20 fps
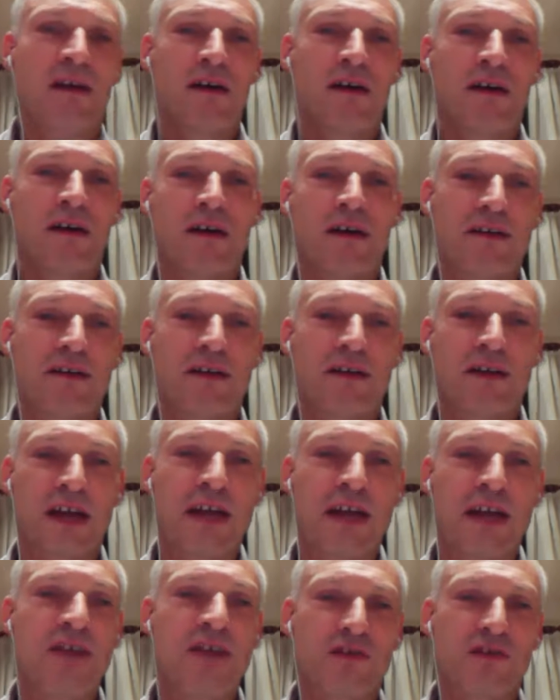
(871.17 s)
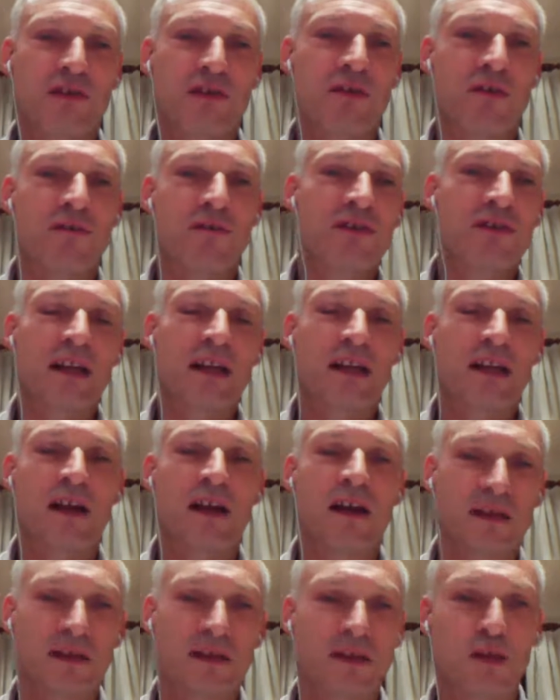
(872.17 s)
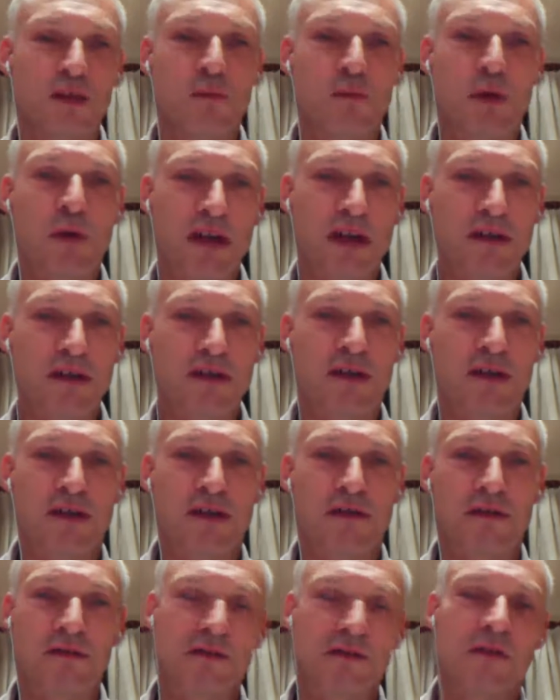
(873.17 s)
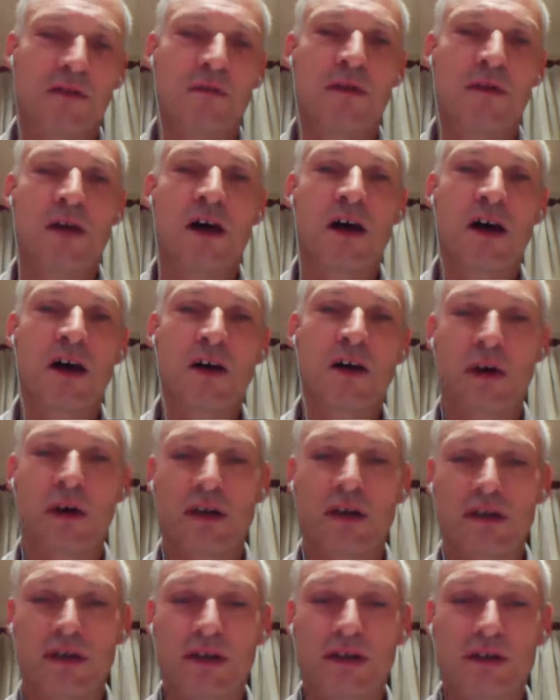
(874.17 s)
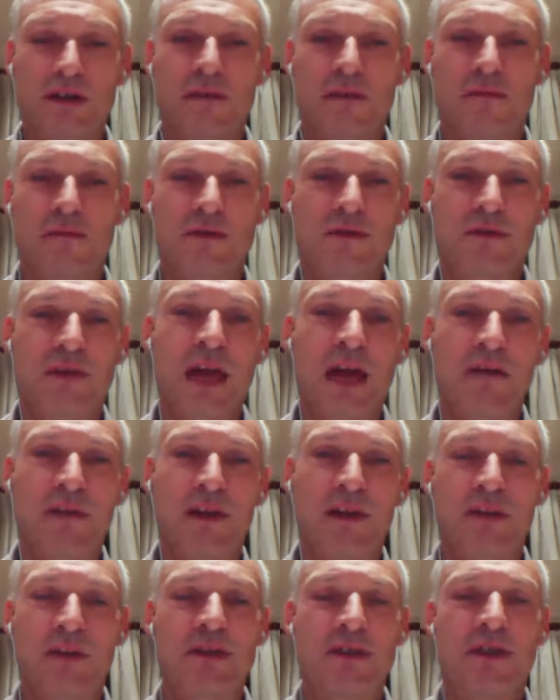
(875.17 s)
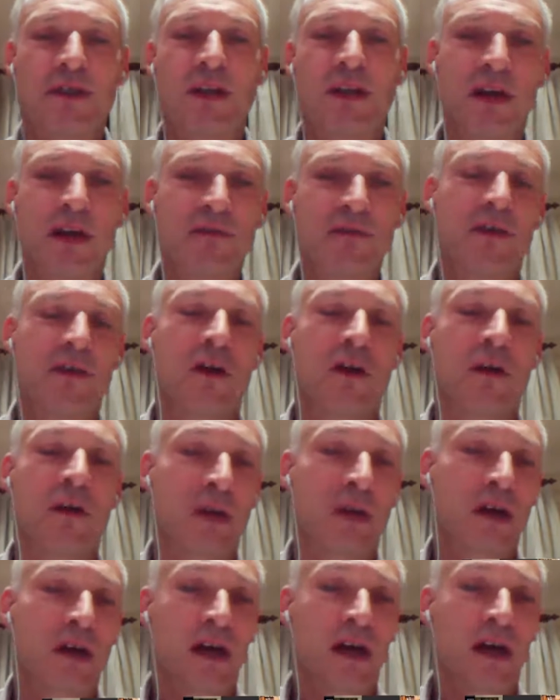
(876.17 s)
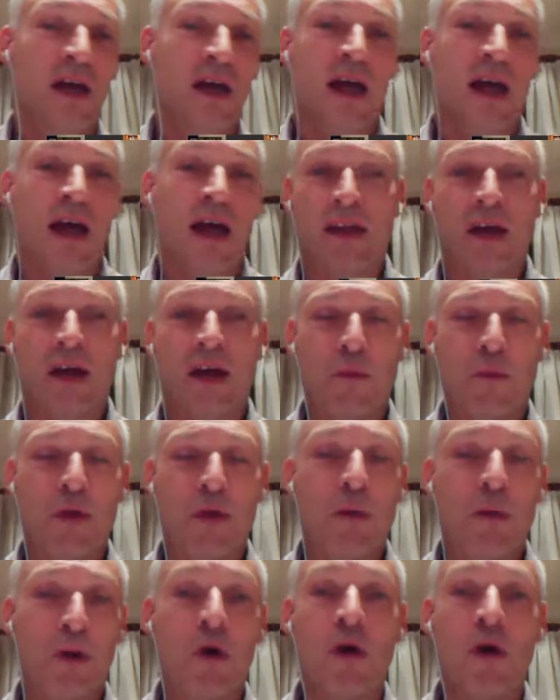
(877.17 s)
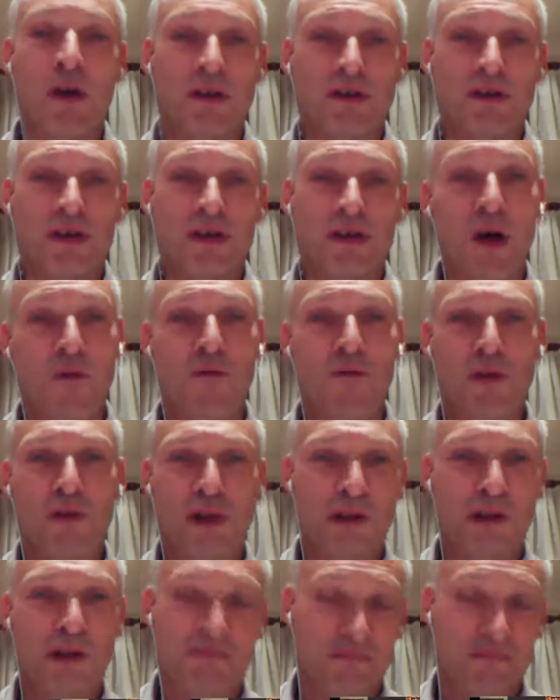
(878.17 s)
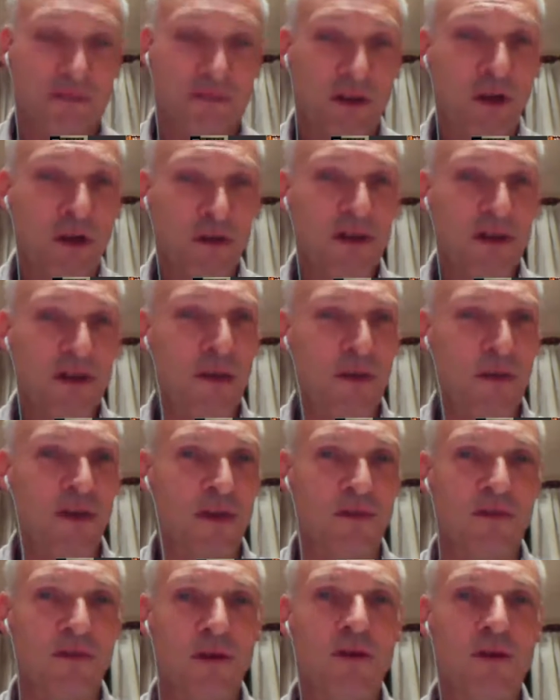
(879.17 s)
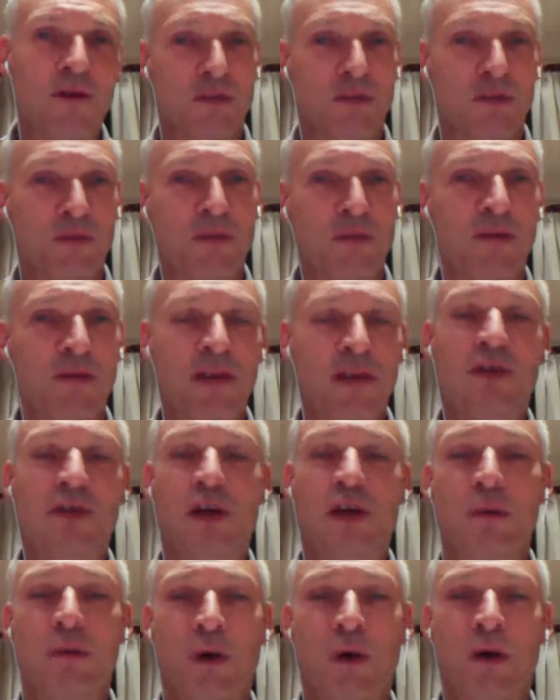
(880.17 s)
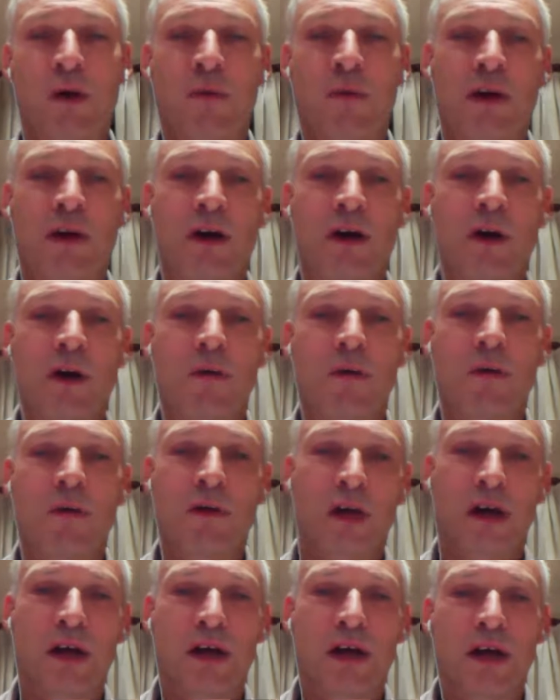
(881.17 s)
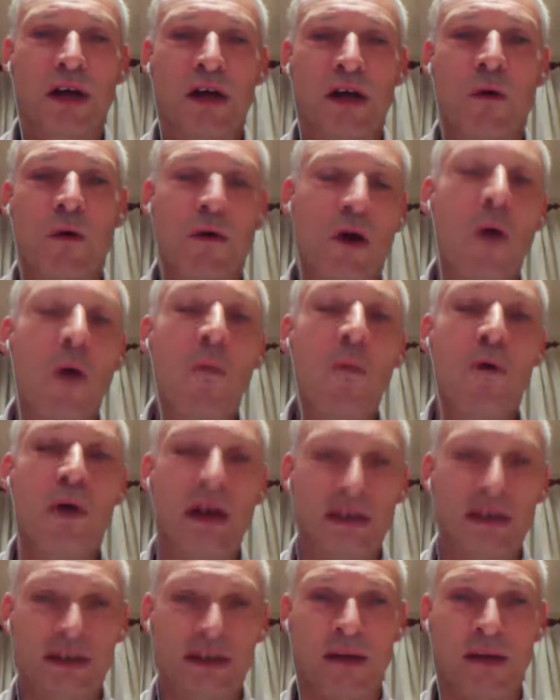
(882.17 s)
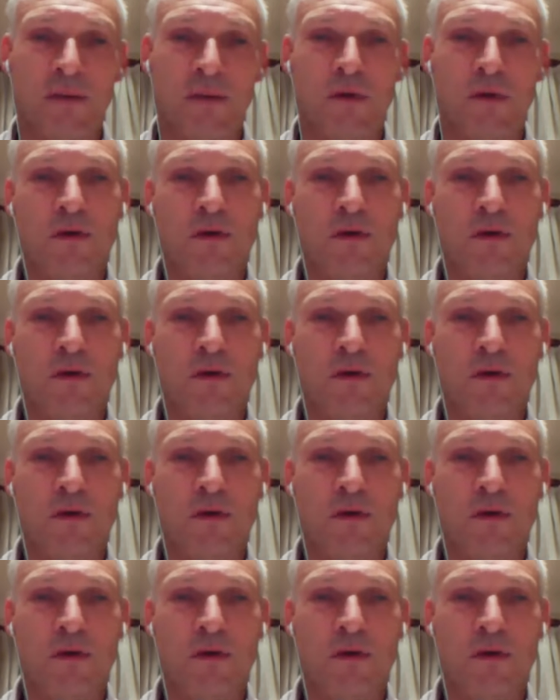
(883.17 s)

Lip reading: So the nature of satellites in space, that some of the hardware systems have a limited lifetime, and there will be a point, hopefully a long time in the future, but eventually a point when Hubble won't operate anymore.